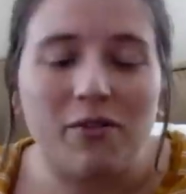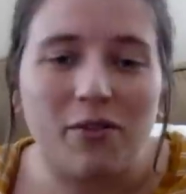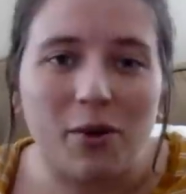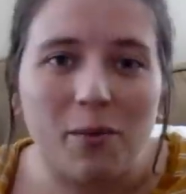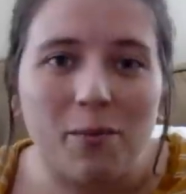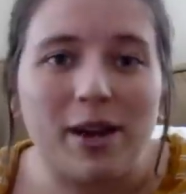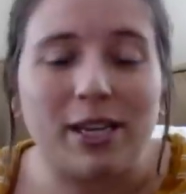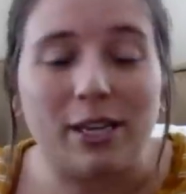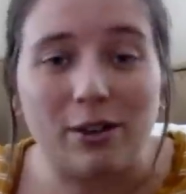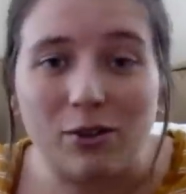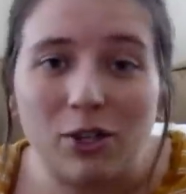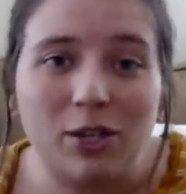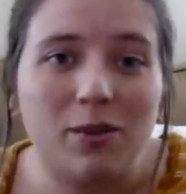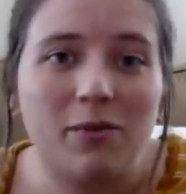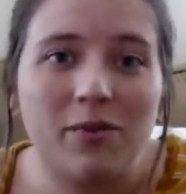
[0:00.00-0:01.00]
film my
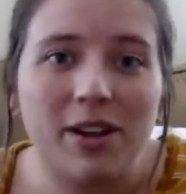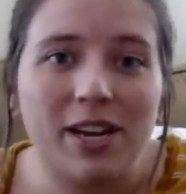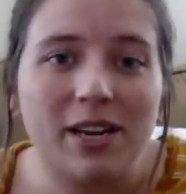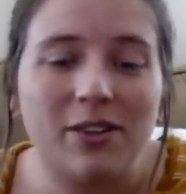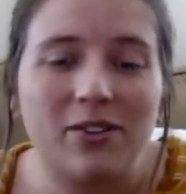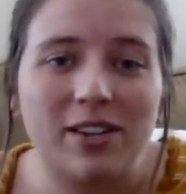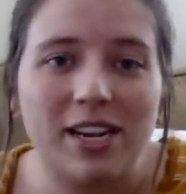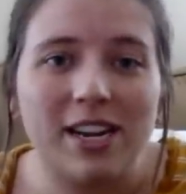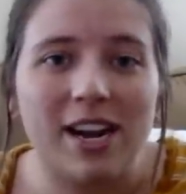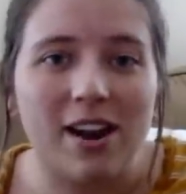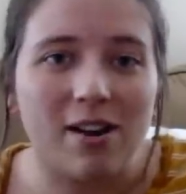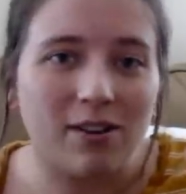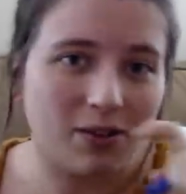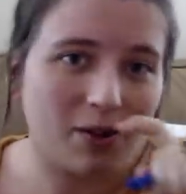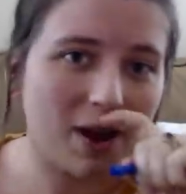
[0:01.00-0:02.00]
YouTube videos in, I
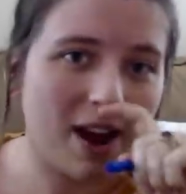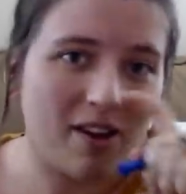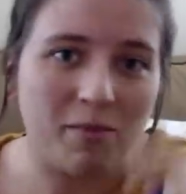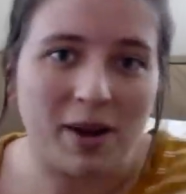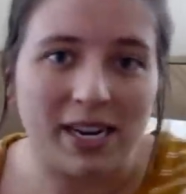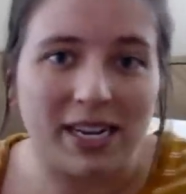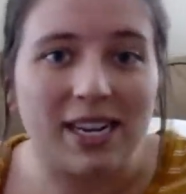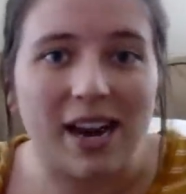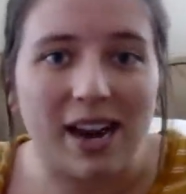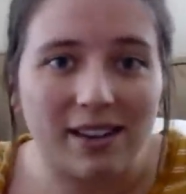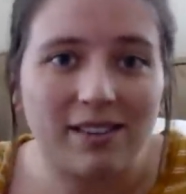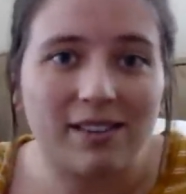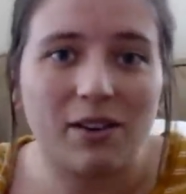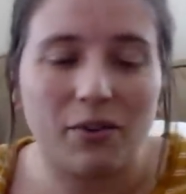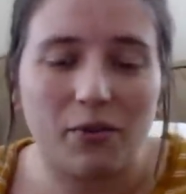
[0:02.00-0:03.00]
also have my
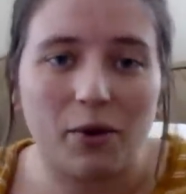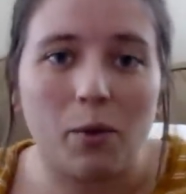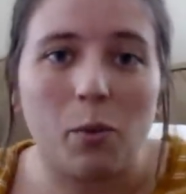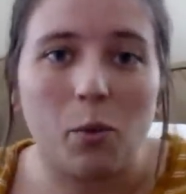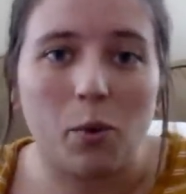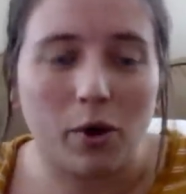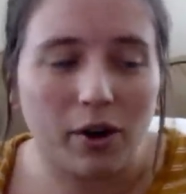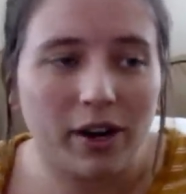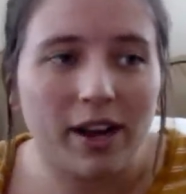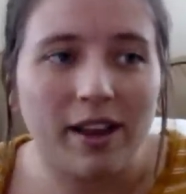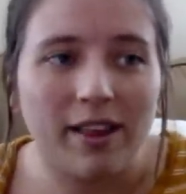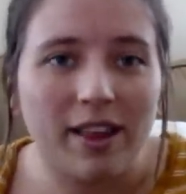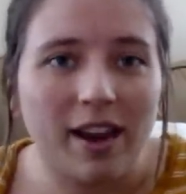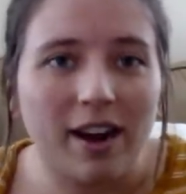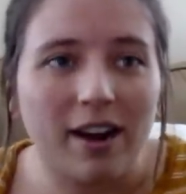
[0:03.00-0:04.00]
desk from work
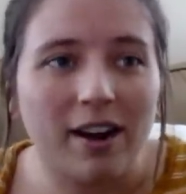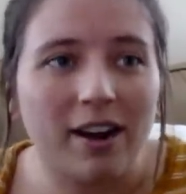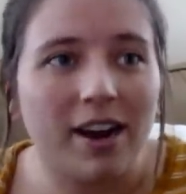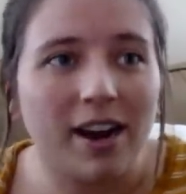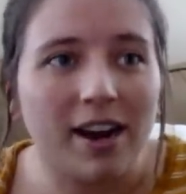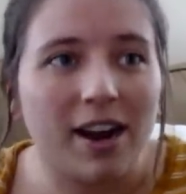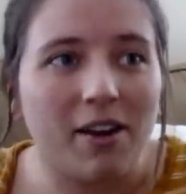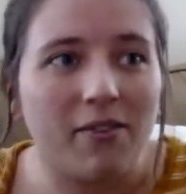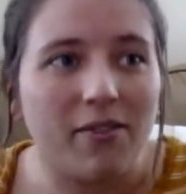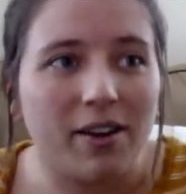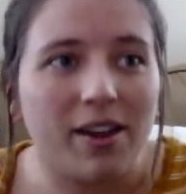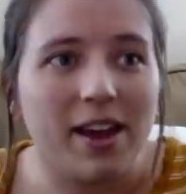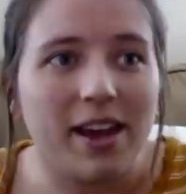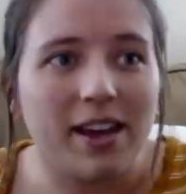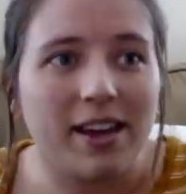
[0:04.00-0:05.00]
in there, and I feel
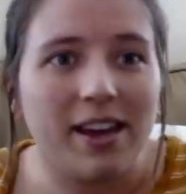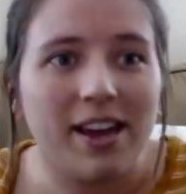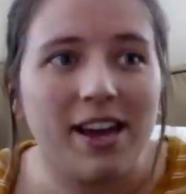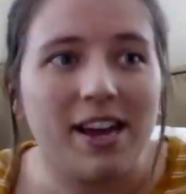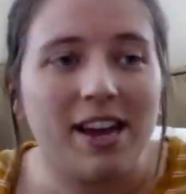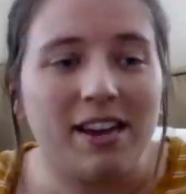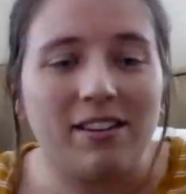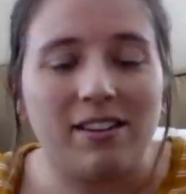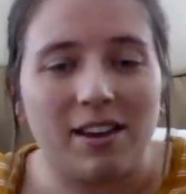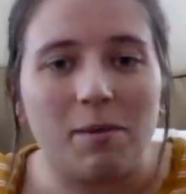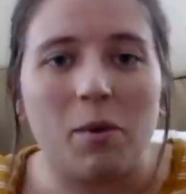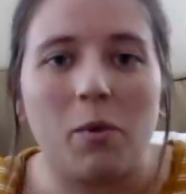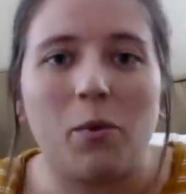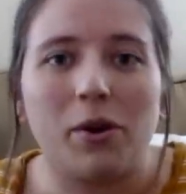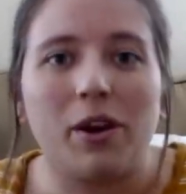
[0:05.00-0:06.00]
like since I've
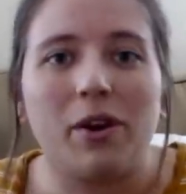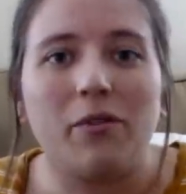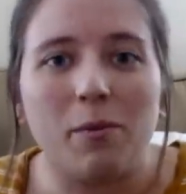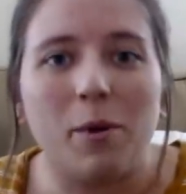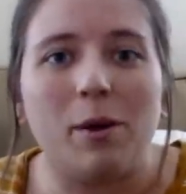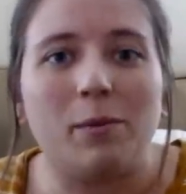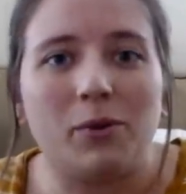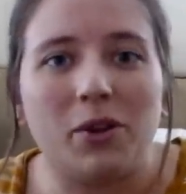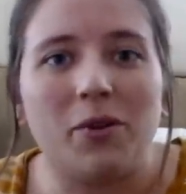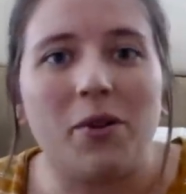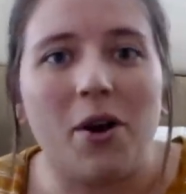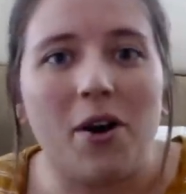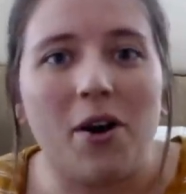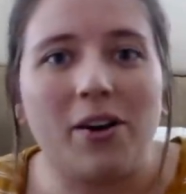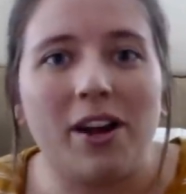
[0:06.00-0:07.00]
been working from home so
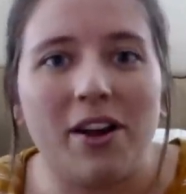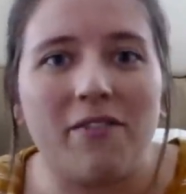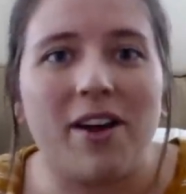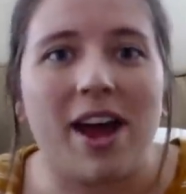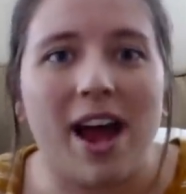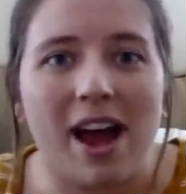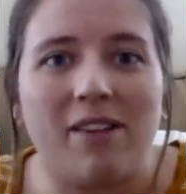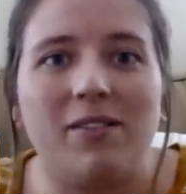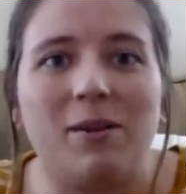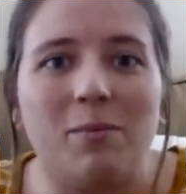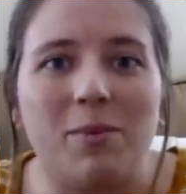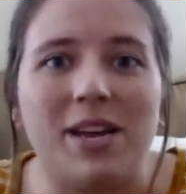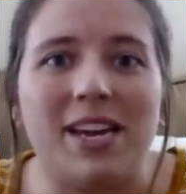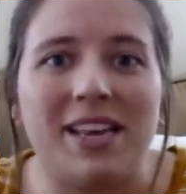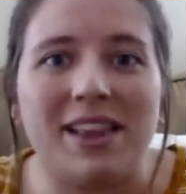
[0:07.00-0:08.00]
long, if I have to
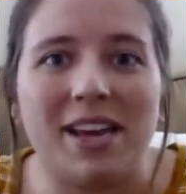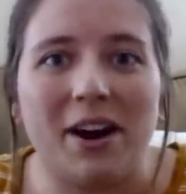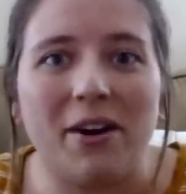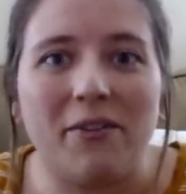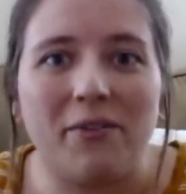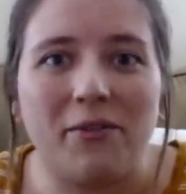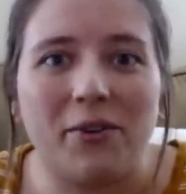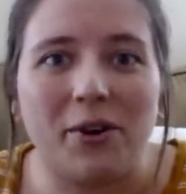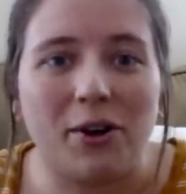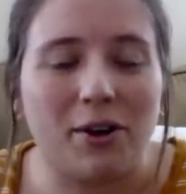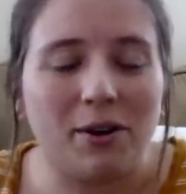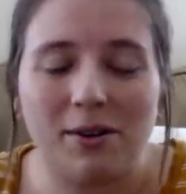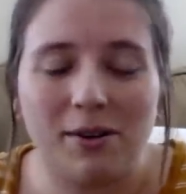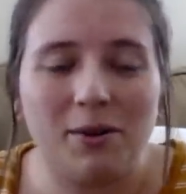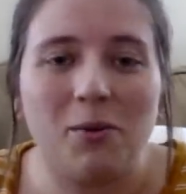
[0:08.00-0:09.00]
be in there
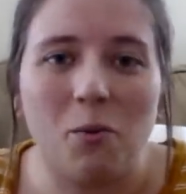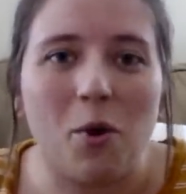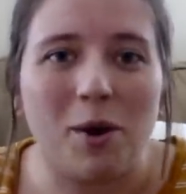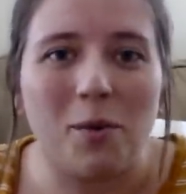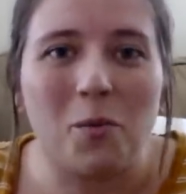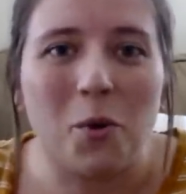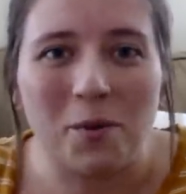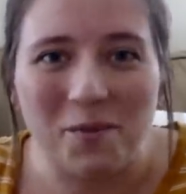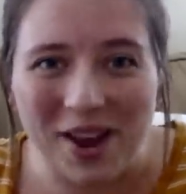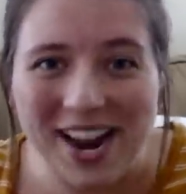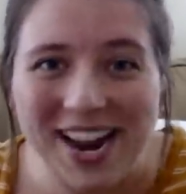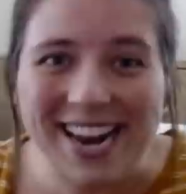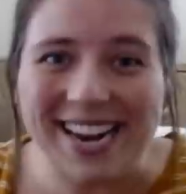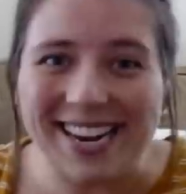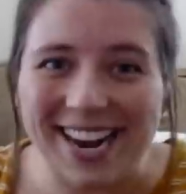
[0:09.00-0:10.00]
for one more
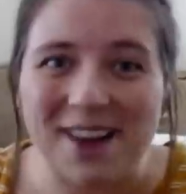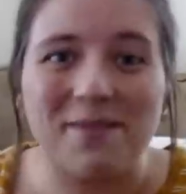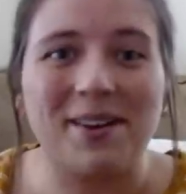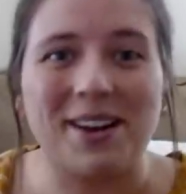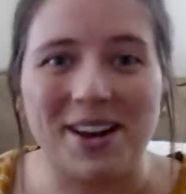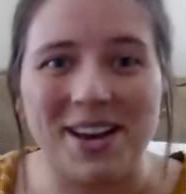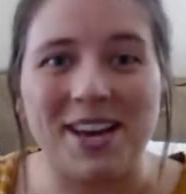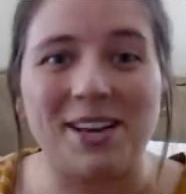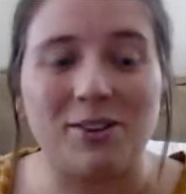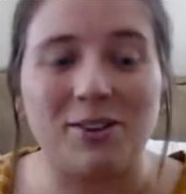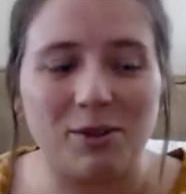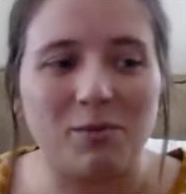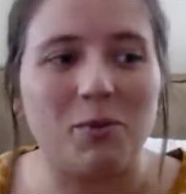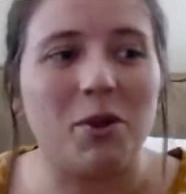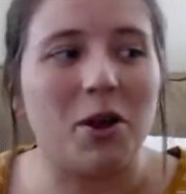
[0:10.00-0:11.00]
minute, I'm gonna
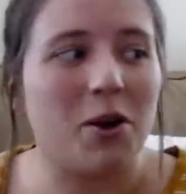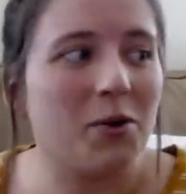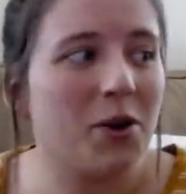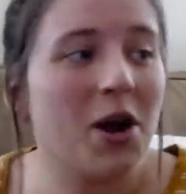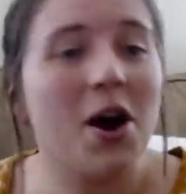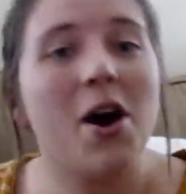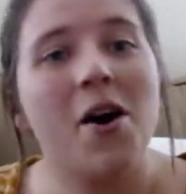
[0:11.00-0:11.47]
explode.